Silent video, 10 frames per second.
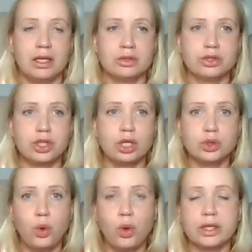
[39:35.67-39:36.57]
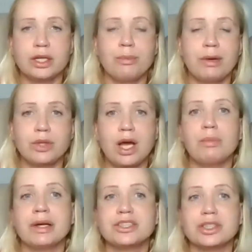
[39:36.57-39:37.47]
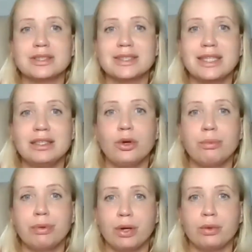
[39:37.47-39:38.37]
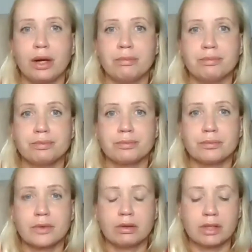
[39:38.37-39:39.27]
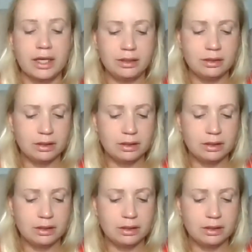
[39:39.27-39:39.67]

So start talking about how much is in your program. Okay?